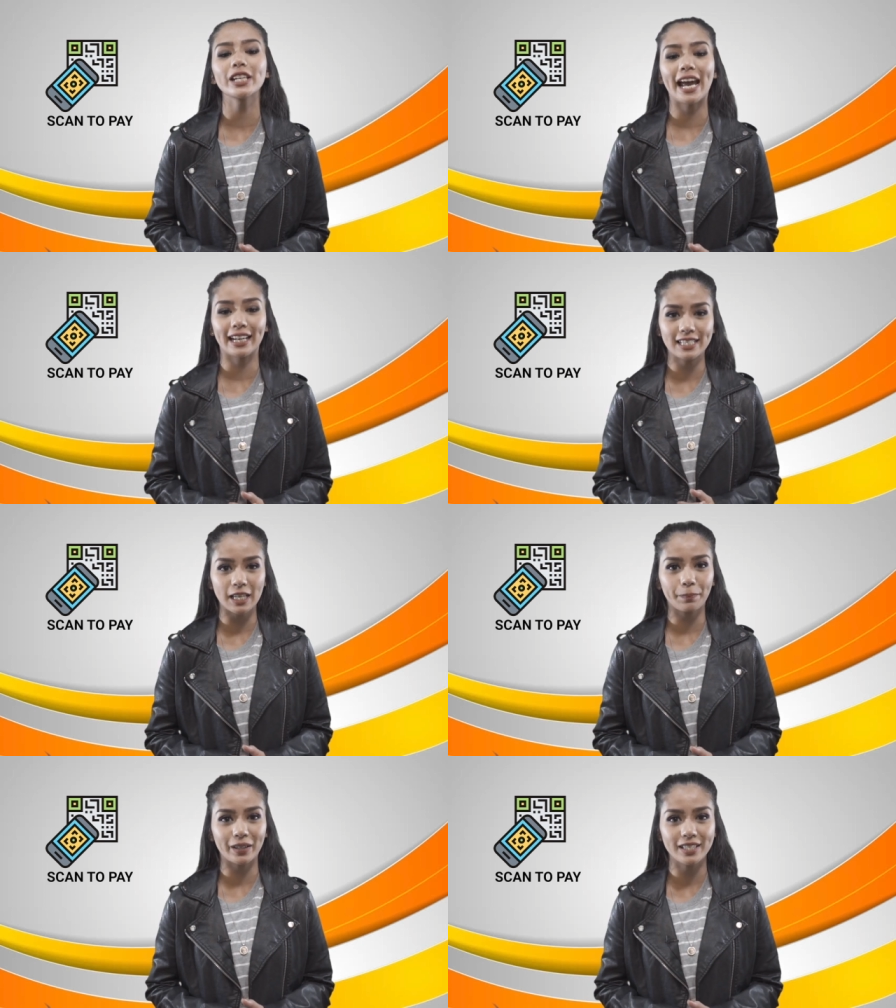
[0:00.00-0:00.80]
and
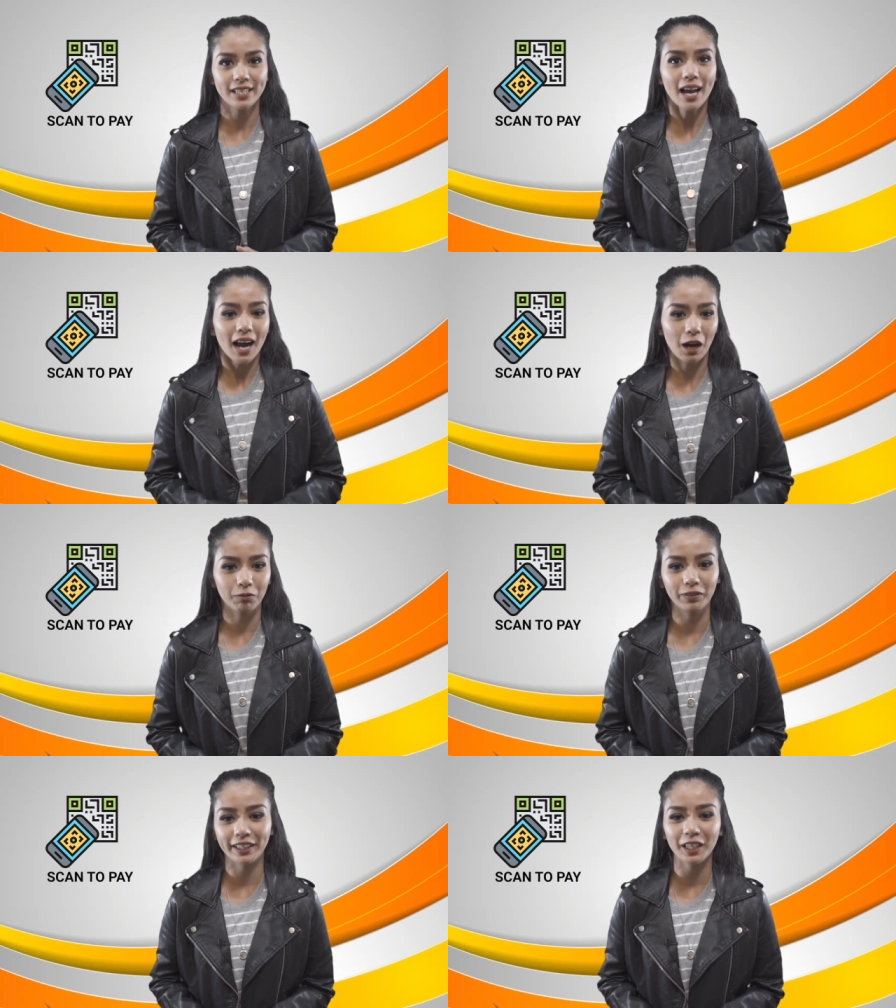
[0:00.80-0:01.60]
acceptance of
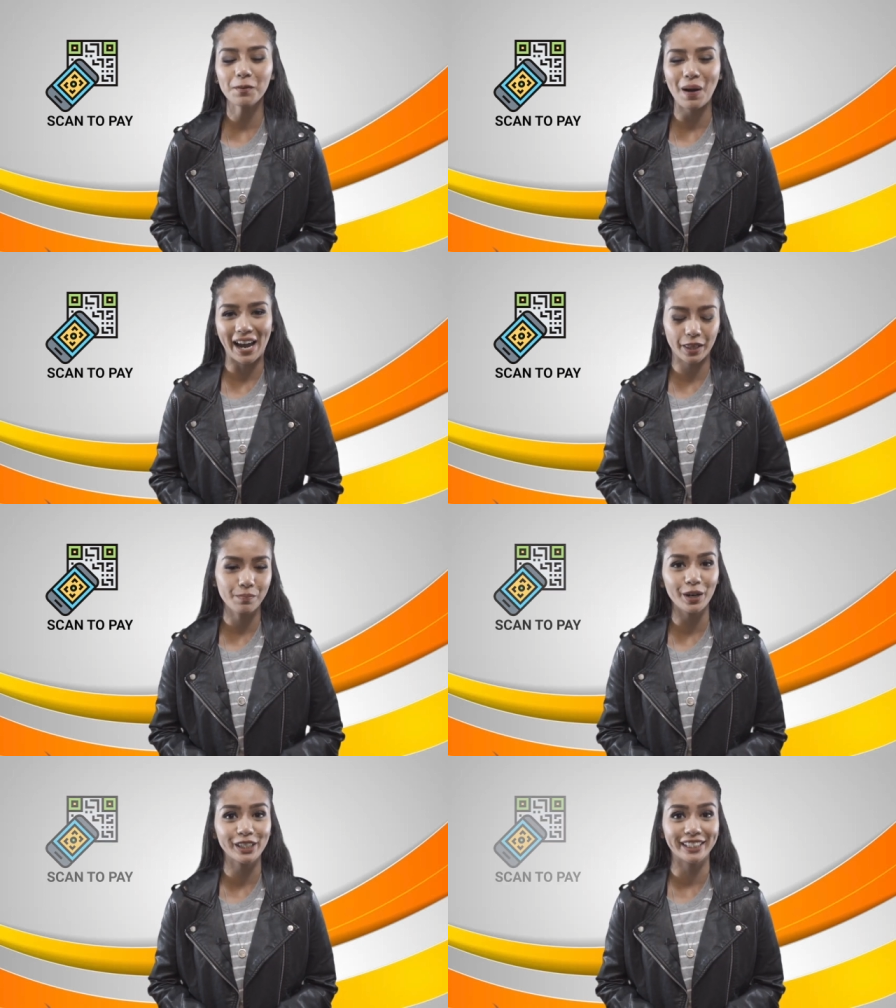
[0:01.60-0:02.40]
Loyal by the
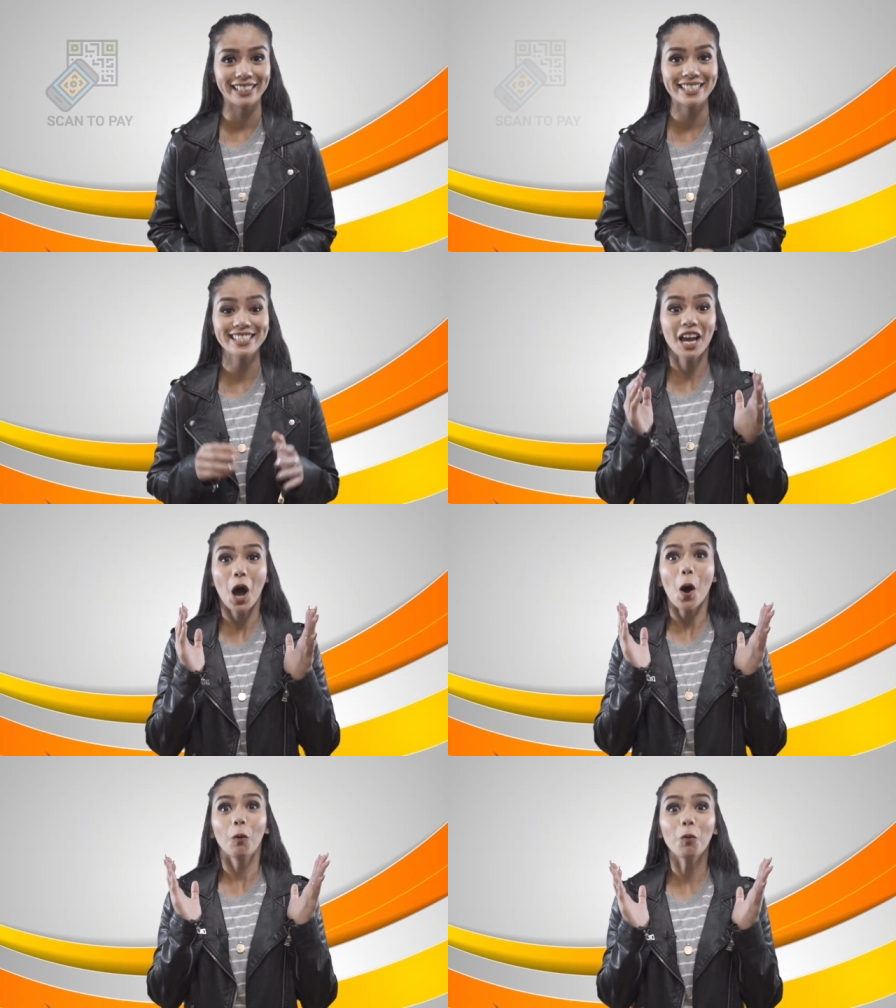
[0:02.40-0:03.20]
merchants.
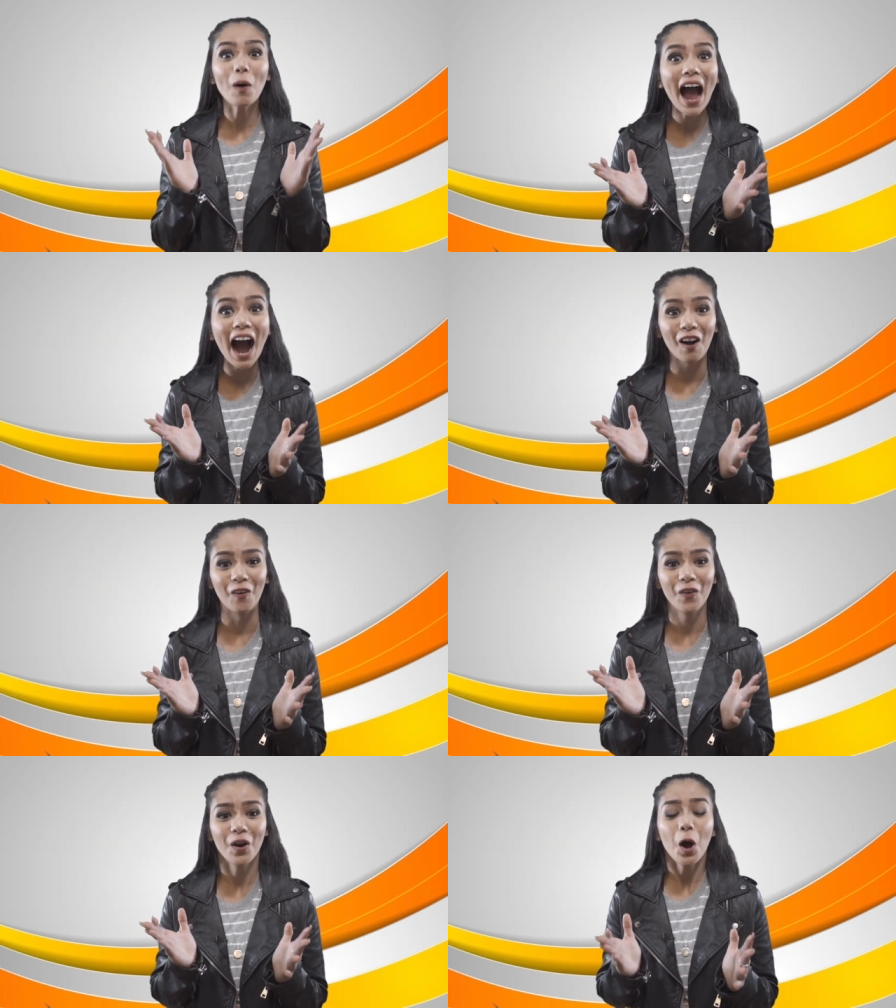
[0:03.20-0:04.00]

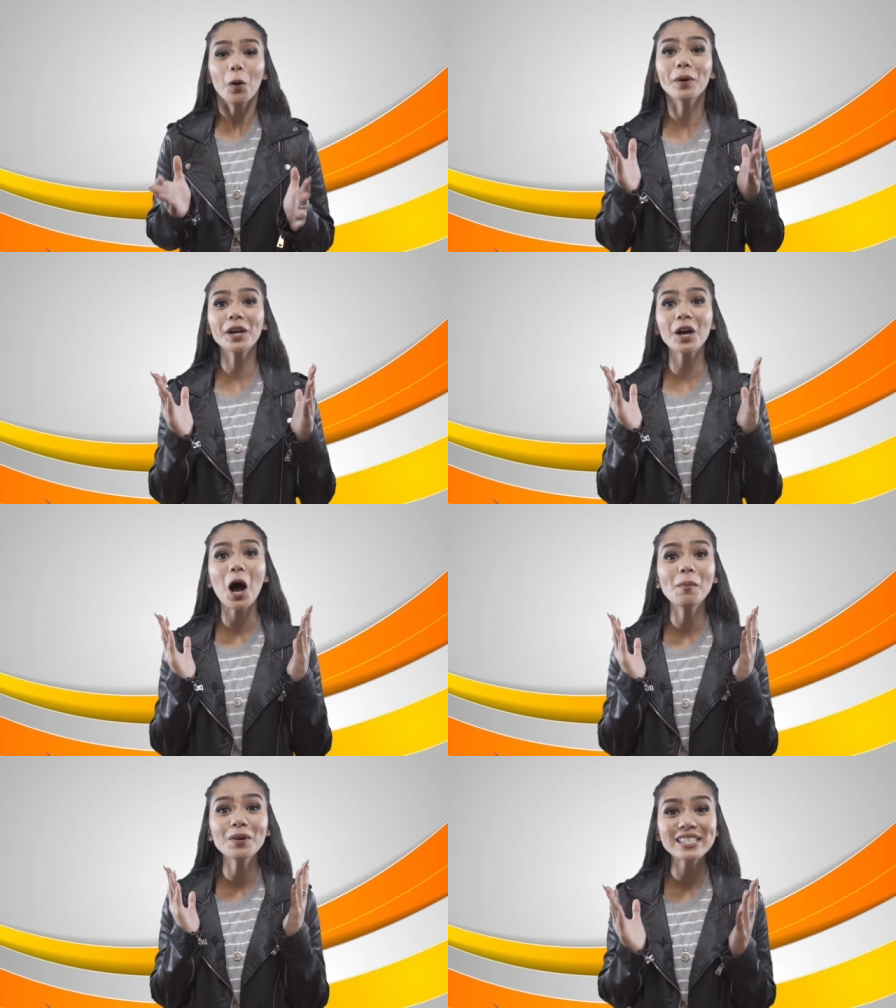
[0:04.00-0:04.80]
Wow! We are
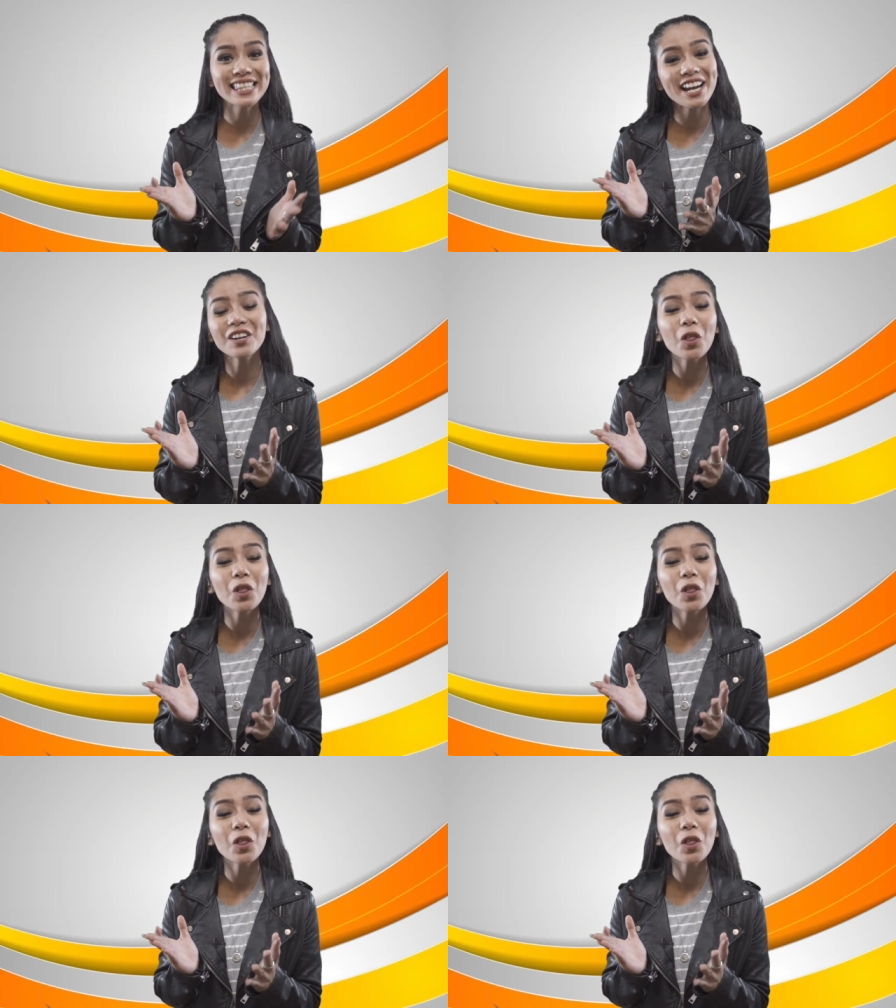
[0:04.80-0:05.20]
almost there,